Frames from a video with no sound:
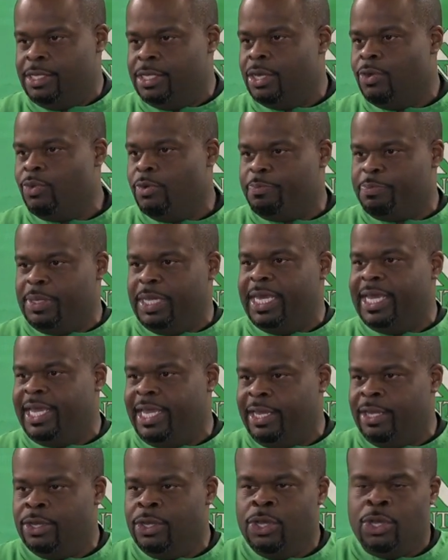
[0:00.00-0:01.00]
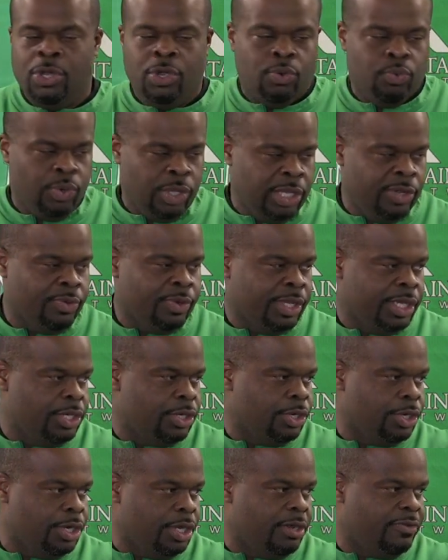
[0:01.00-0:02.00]
You know, we're playing really, really
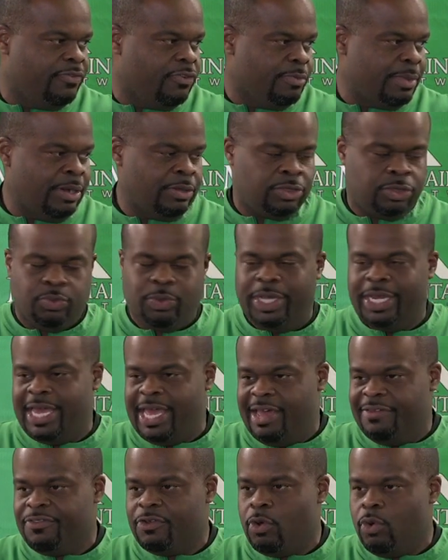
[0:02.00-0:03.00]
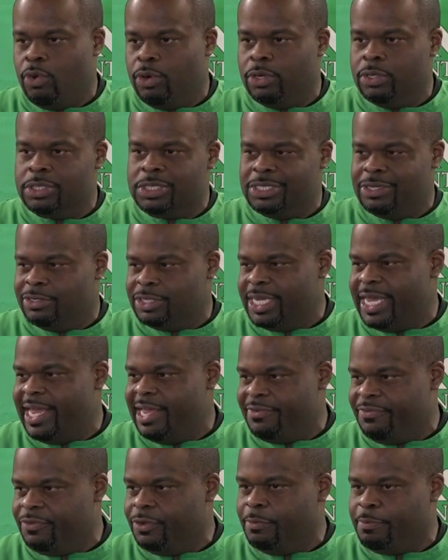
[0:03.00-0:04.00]
good for about 3.5 quarters, and there's a
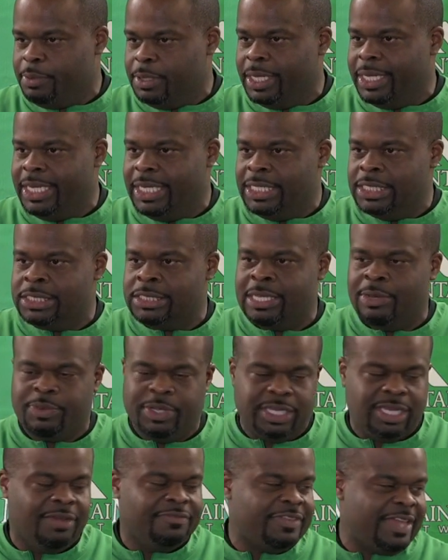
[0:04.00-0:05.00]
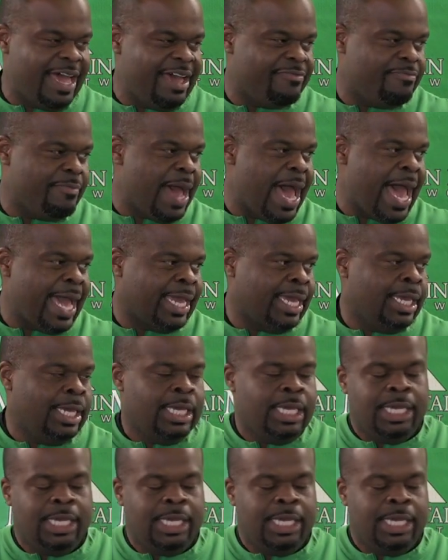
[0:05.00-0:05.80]
handful of plays that we'd love to have back.